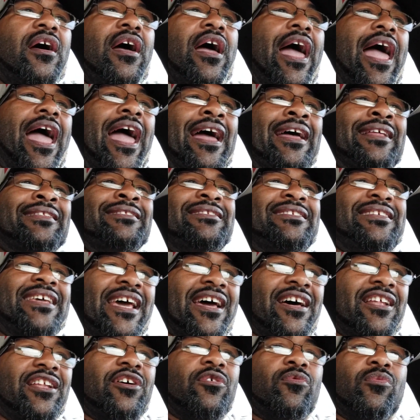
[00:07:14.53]
and
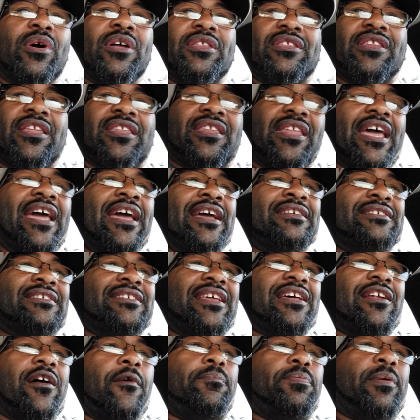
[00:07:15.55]
dealing with the things
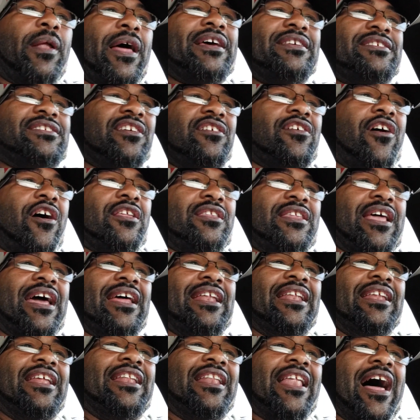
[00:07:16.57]
that are placed in our
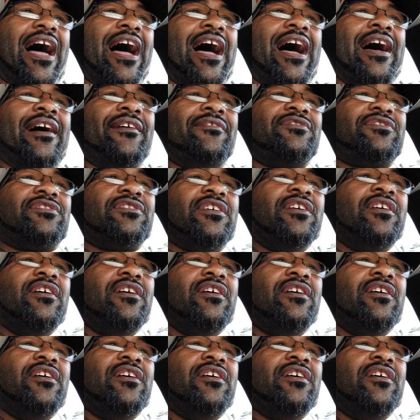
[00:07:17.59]
daily lives